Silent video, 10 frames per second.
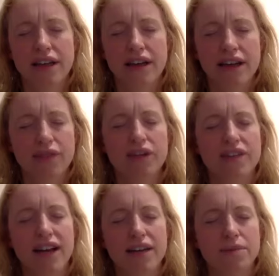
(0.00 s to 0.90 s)
if we
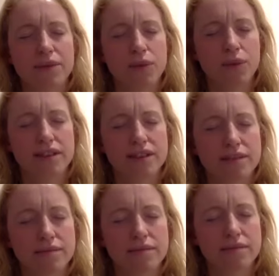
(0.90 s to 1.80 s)
develop the
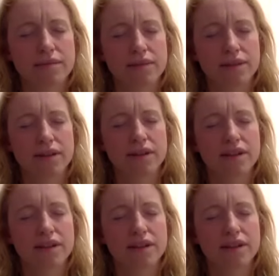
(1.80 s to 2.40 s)
wisdom to